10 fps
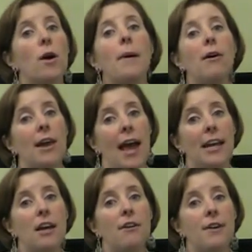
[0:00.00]
about
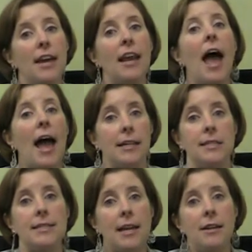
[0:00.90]
any of it, and
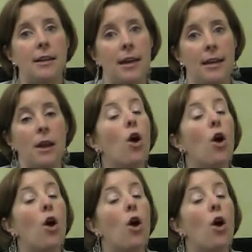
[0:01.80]
send it in.